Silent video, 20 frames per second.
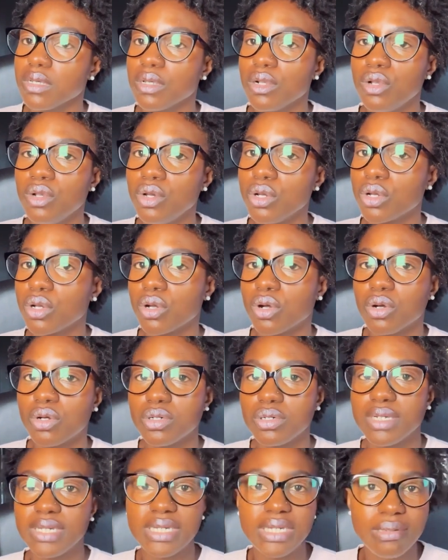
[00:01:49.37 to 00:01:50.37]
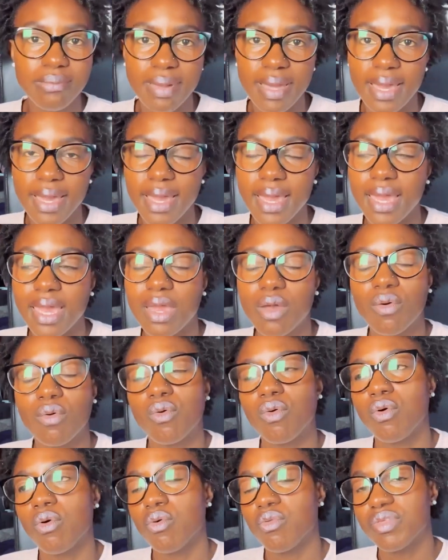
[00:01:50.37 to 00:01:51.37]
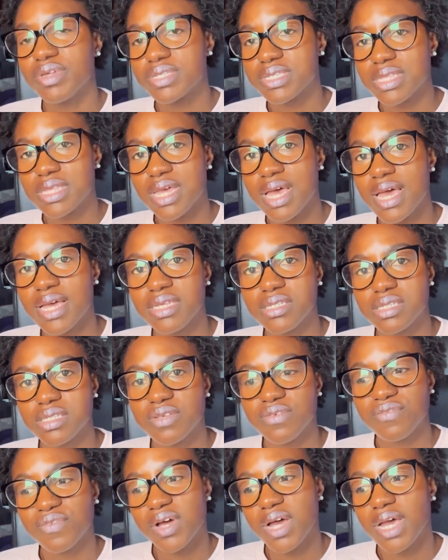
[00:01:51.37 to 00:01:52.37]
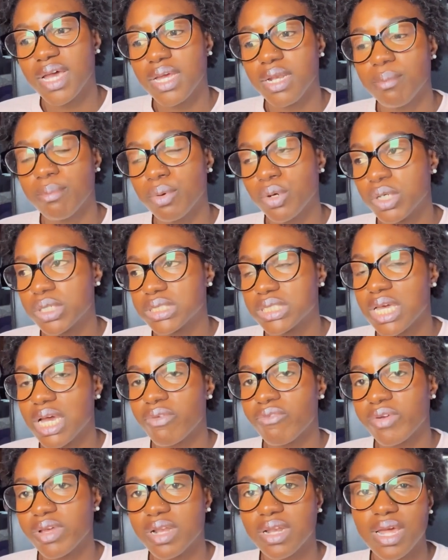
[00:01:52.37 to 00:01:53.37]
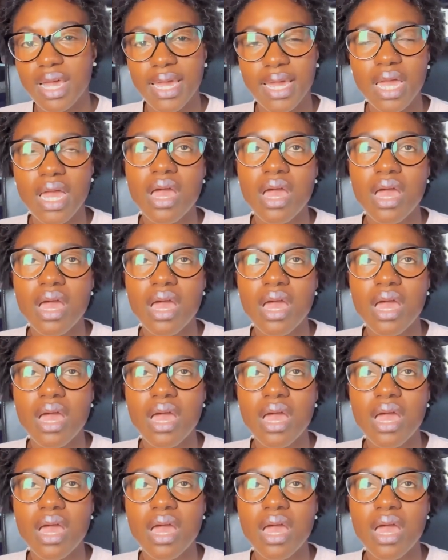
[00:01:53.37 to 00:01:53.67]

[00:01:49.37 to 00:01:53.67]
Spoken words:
look on eBay or things like that and just find books that I really like.